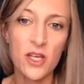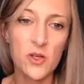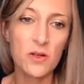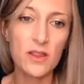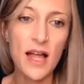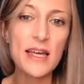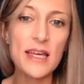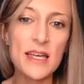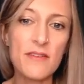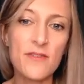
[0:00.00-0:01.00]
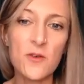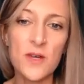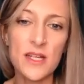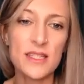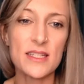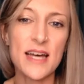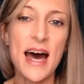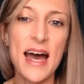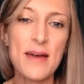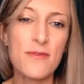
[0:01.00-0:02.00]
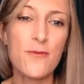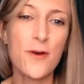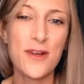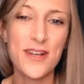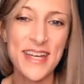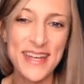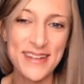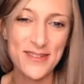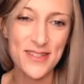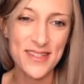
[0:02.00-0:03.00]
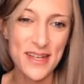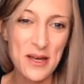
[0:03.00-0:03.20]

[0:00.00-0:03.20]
you're lucky if you get to die before you're killed.